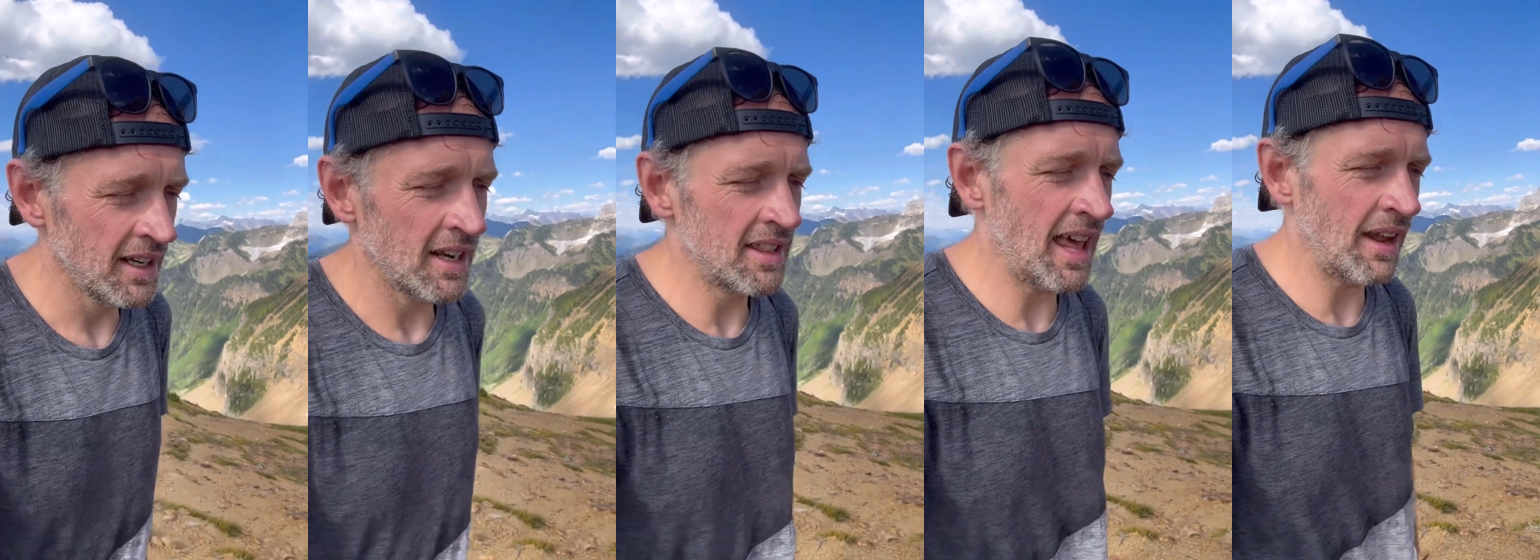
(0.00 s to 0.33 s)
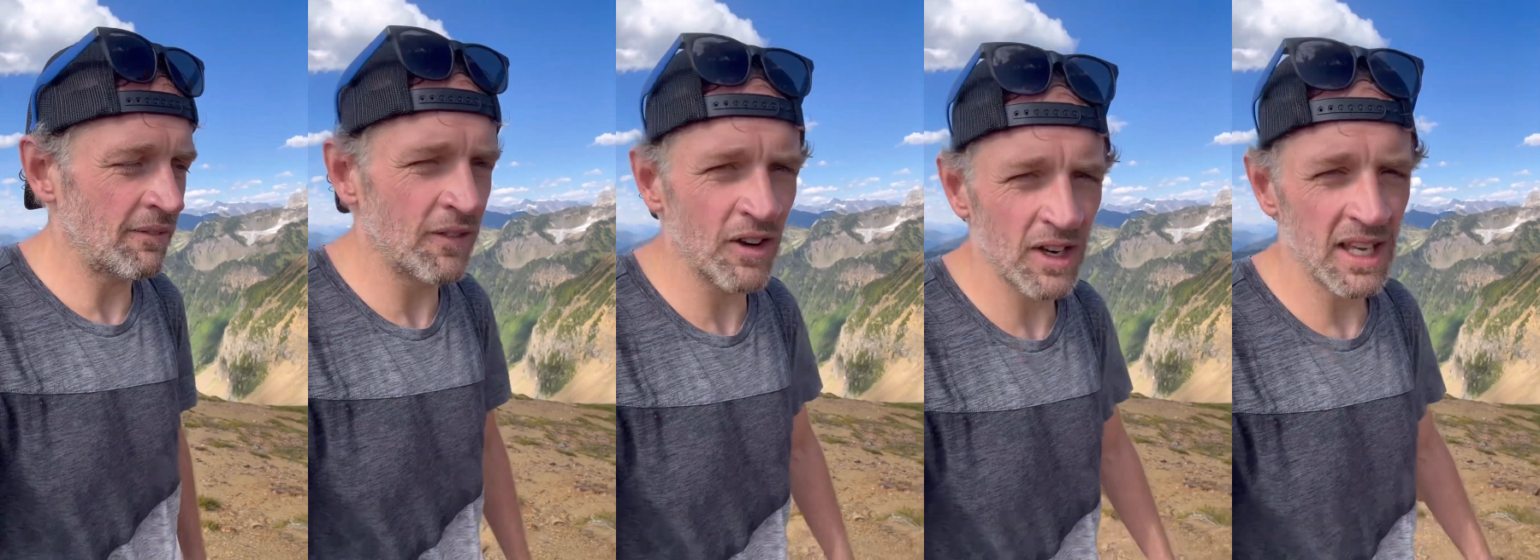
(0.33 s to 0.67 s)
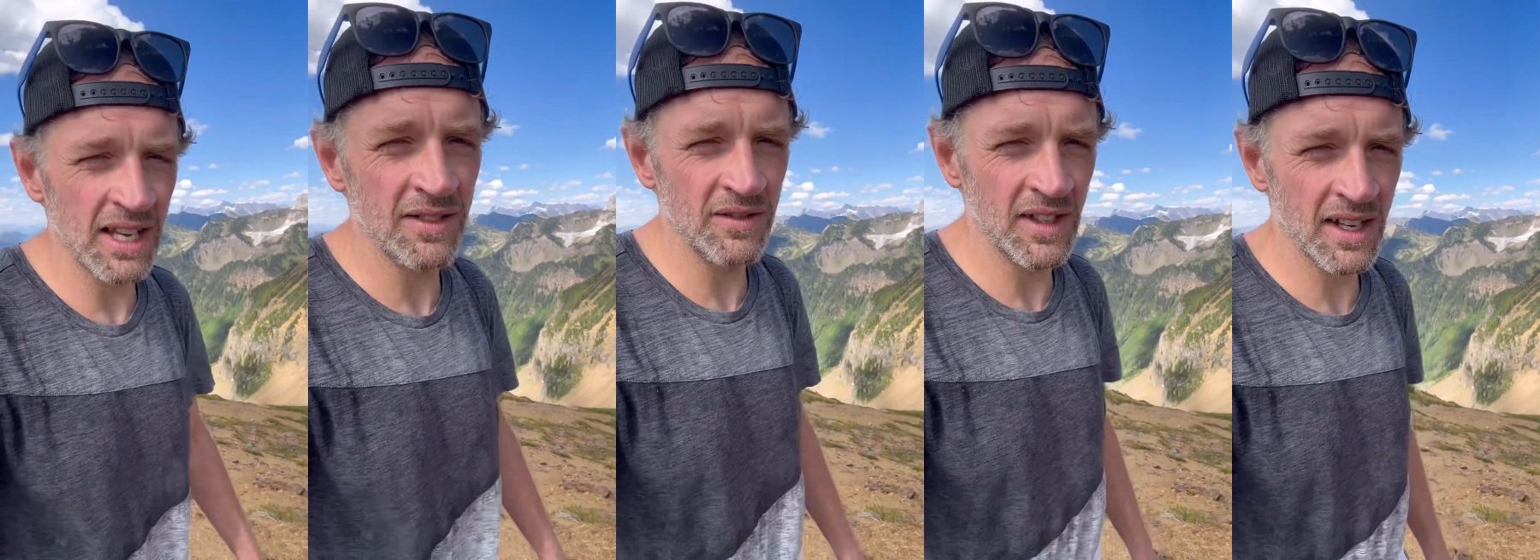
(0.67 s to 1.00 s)
that
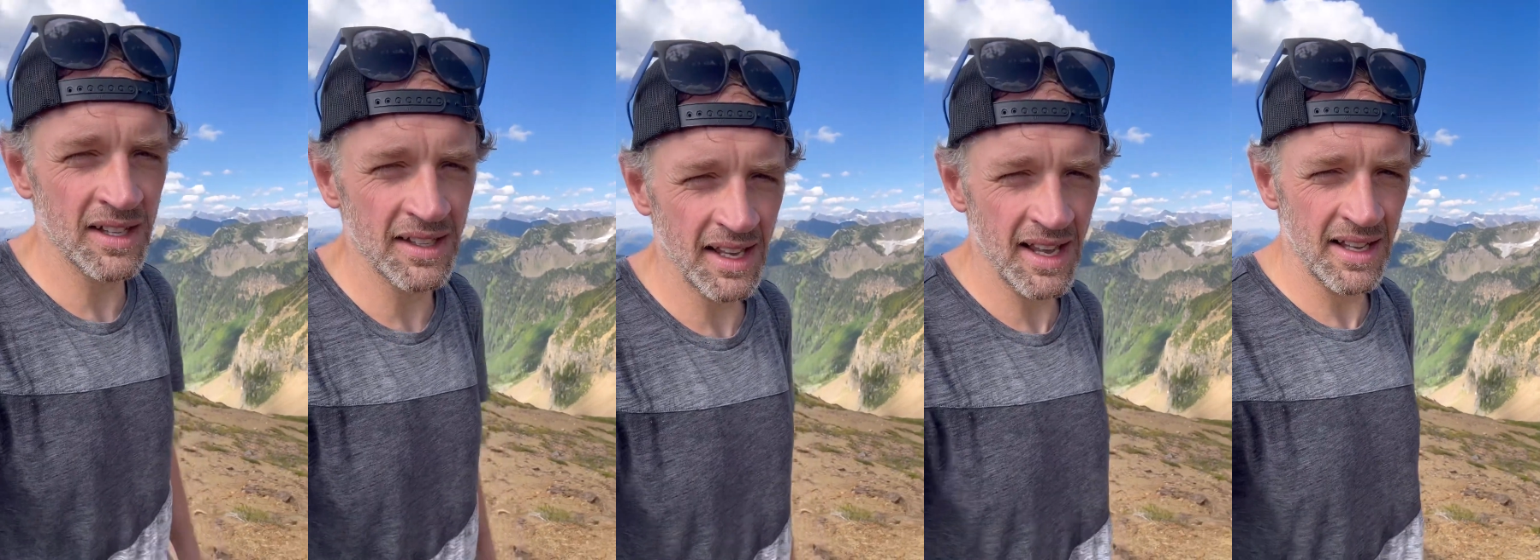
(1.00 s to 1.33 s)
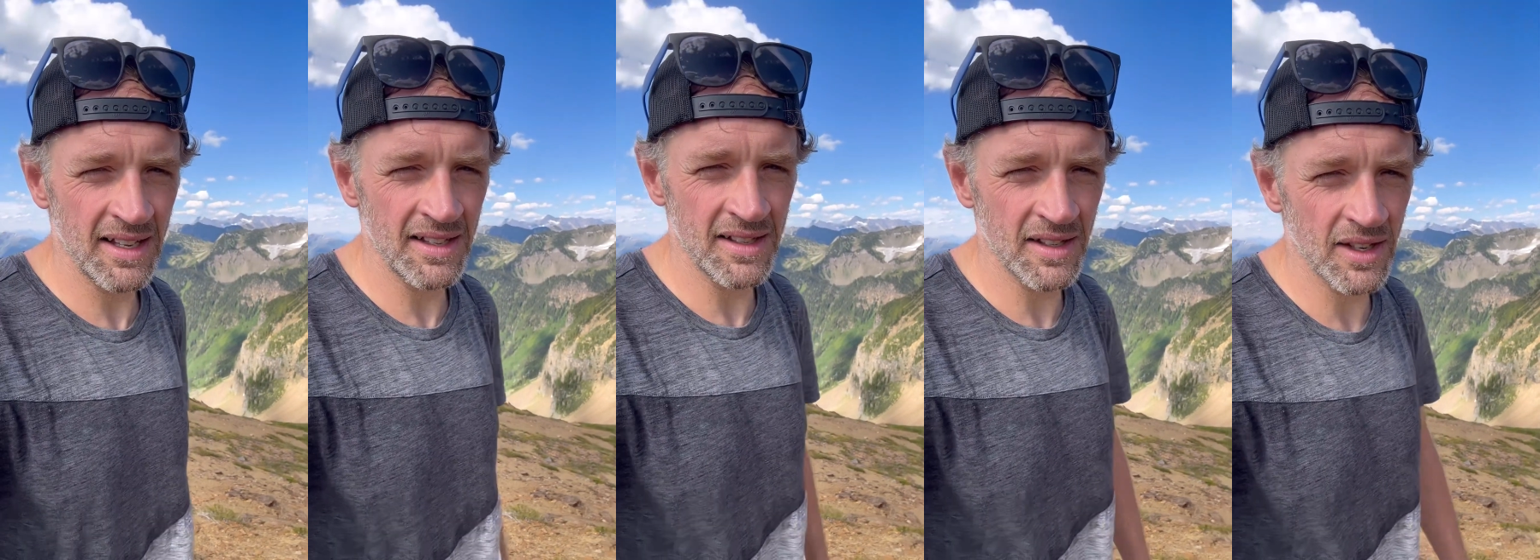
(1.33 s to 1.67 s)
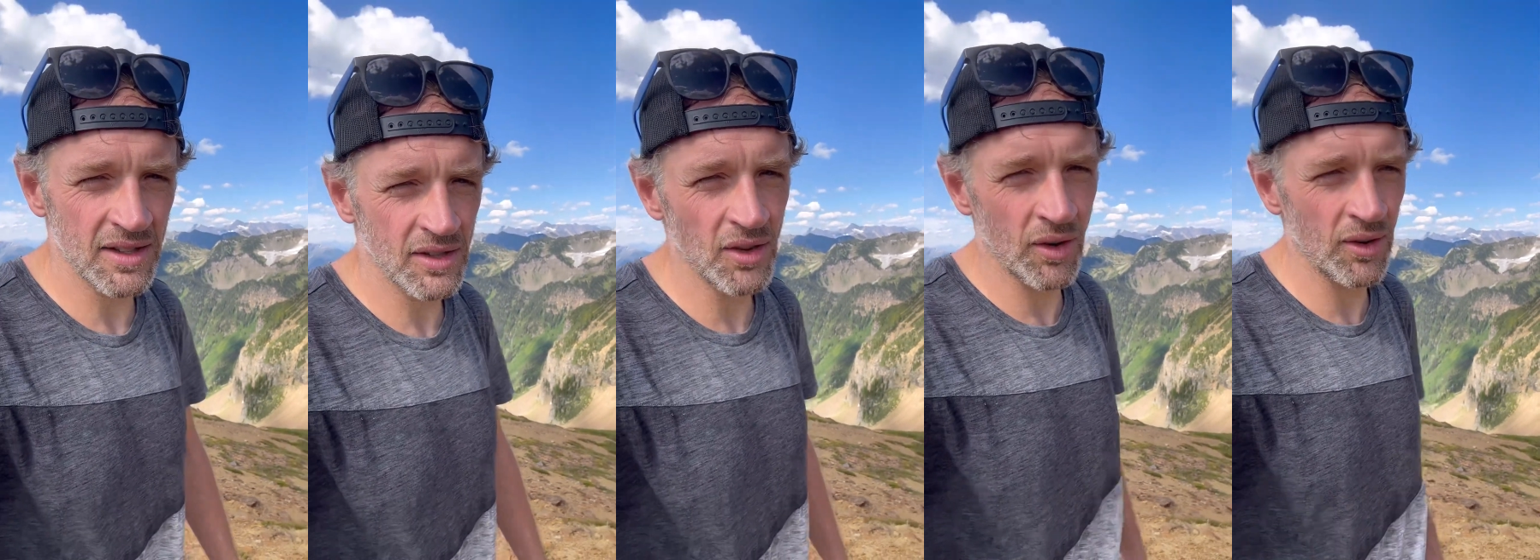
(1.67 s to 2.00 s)
forgiveness is a
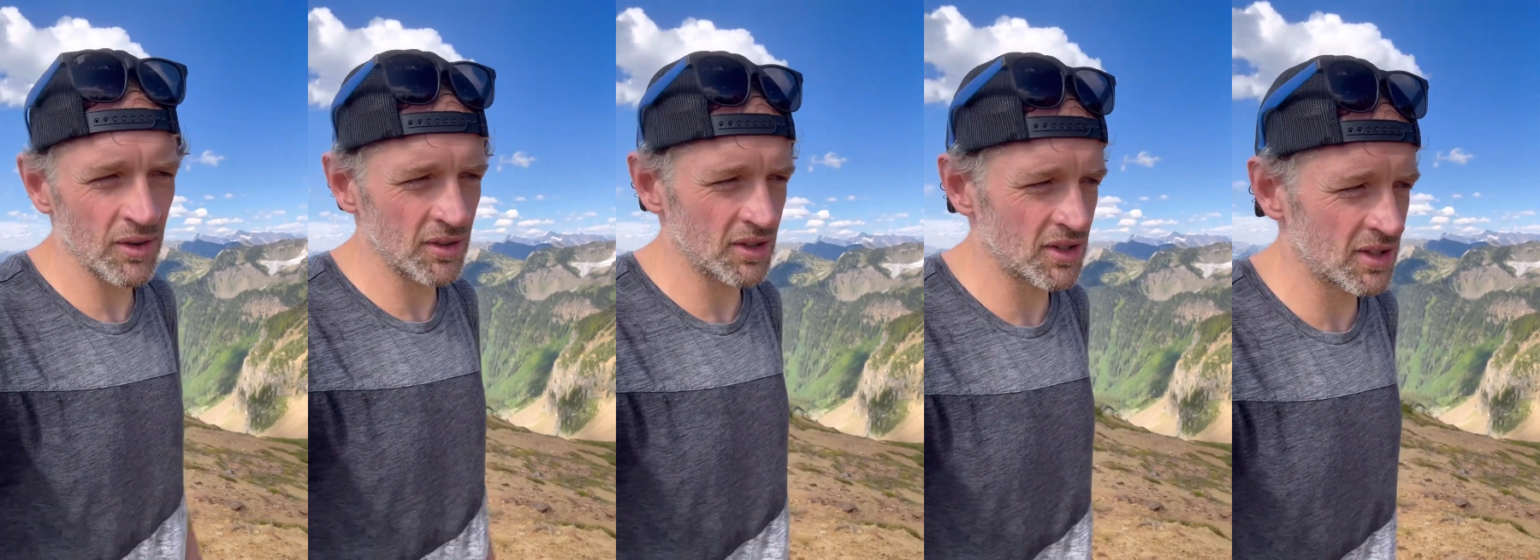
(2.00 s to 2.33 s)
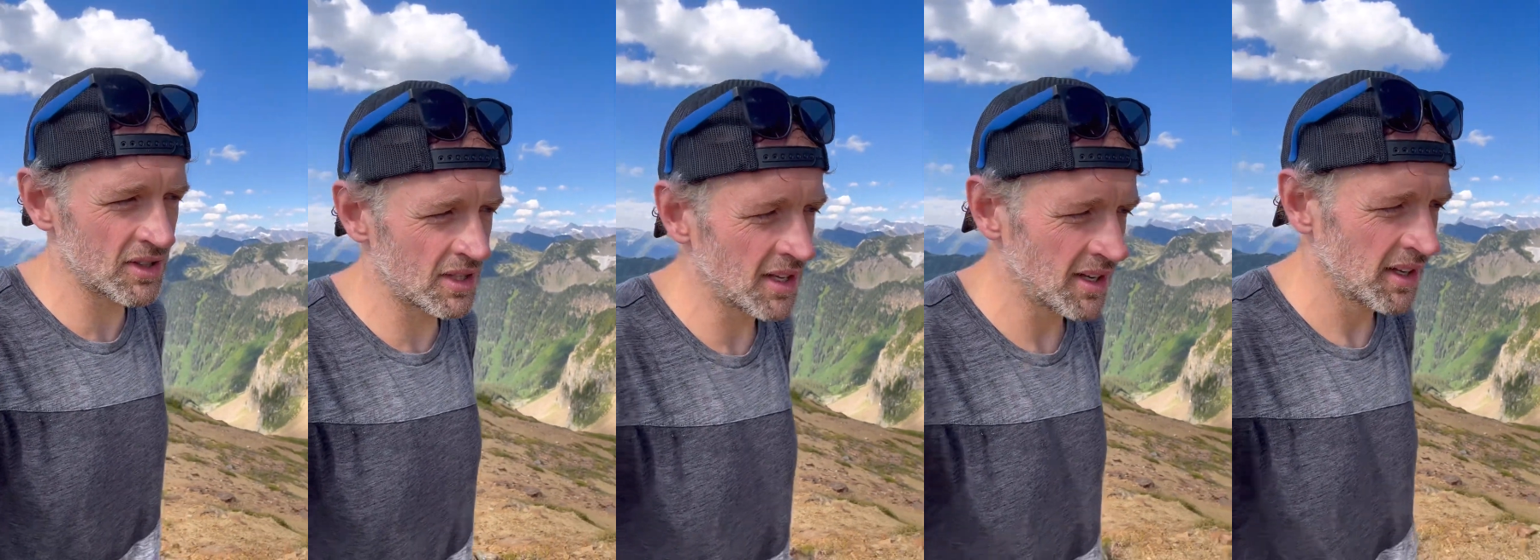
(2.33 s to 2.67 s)
source